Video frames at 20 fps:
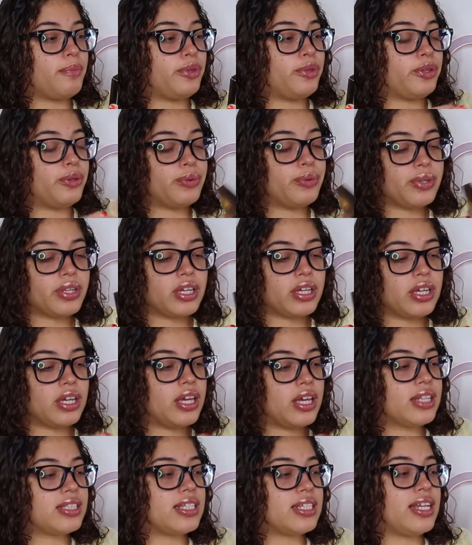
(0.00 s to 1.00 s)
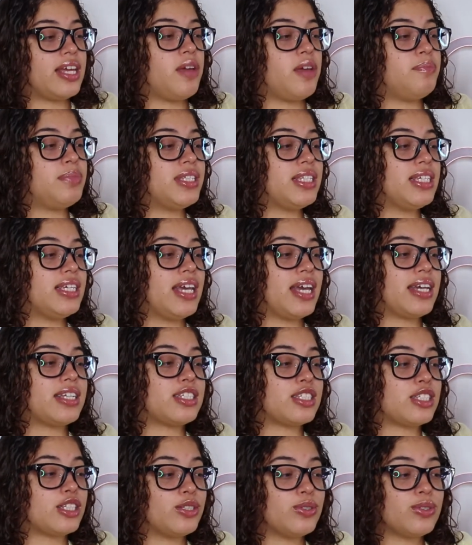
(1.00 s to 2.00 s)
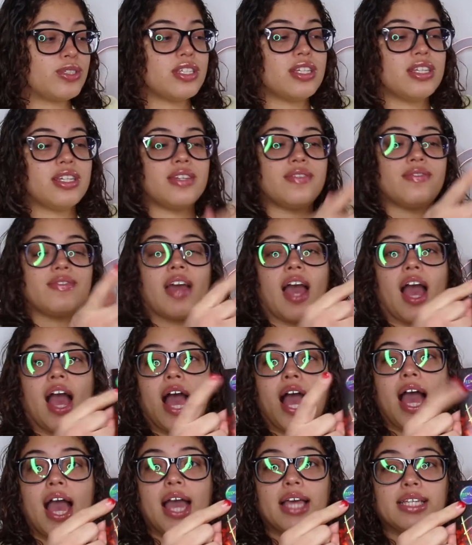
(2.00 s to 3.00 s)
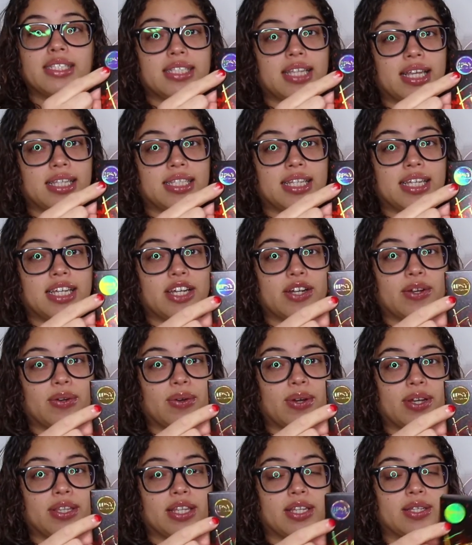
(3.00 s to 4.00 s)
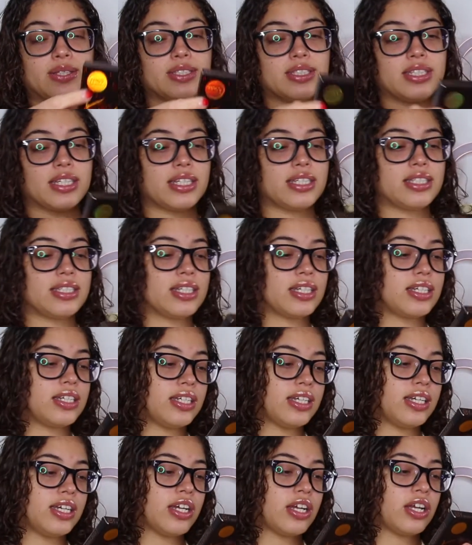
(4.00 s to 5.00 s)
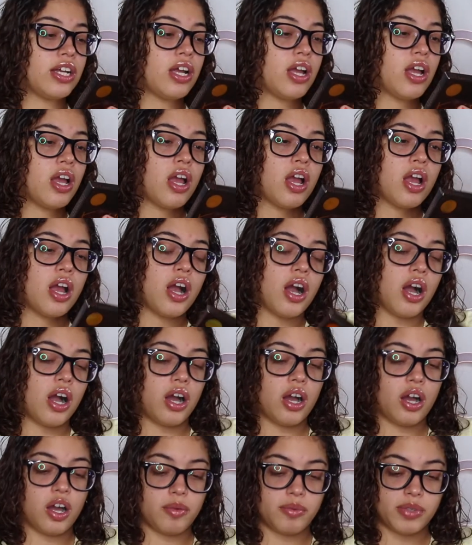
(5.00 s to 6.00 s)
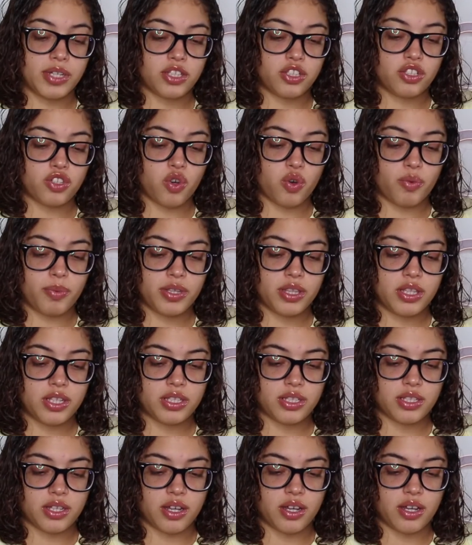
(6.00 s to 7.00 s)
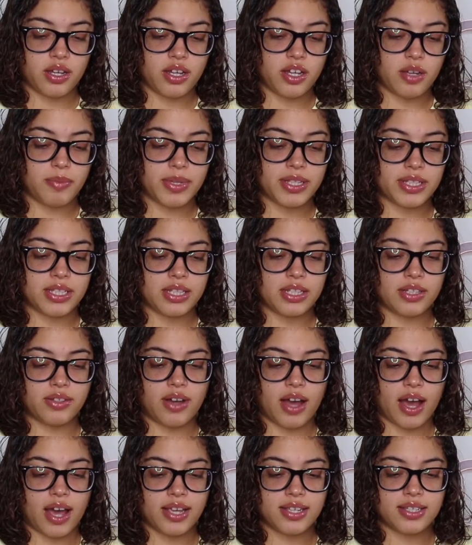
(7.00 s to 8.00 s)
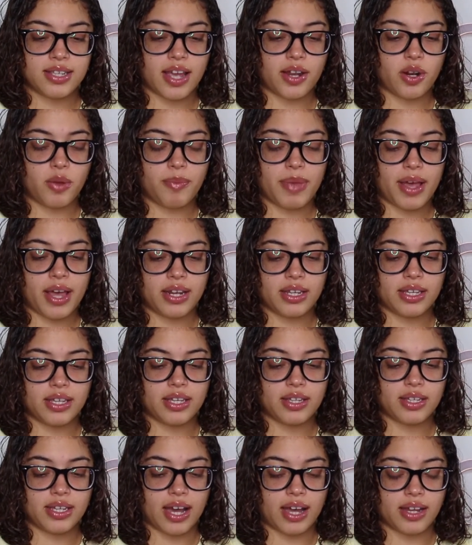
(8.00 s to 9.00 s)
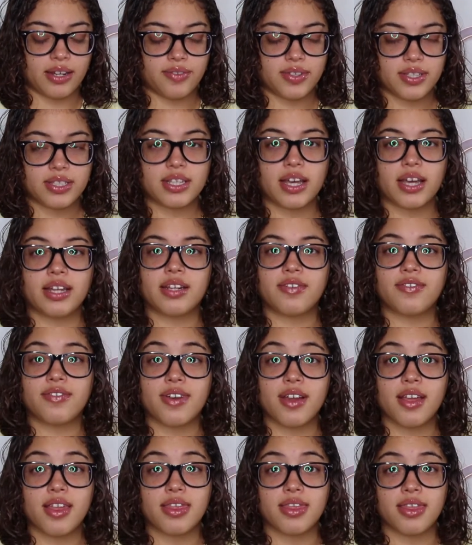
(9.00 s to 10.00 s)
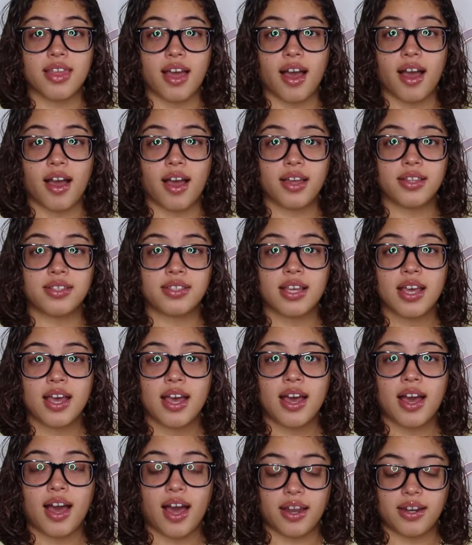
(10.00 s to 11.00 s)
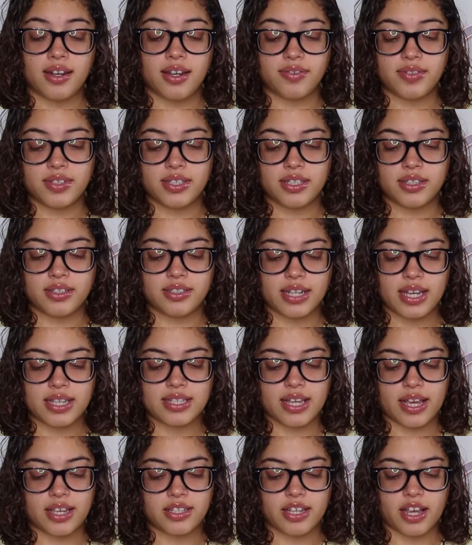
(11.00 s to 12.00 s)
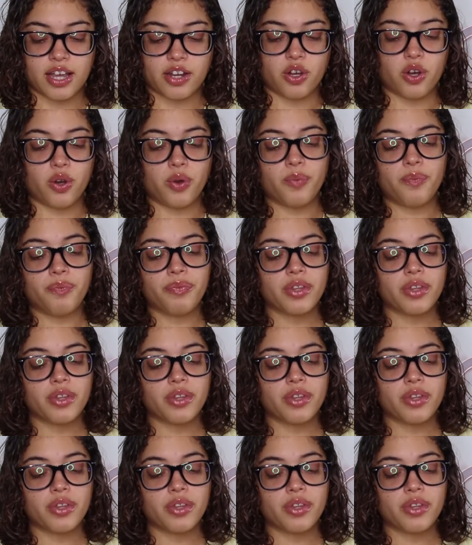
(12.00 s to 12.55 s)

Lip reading: Beauty. It's an Ipsy exclusive. Says it here, and a little sticky here. Let's open this up. It's a little eyeshadow palette. Kind of excited for that. Loving a little nice eyeshadow.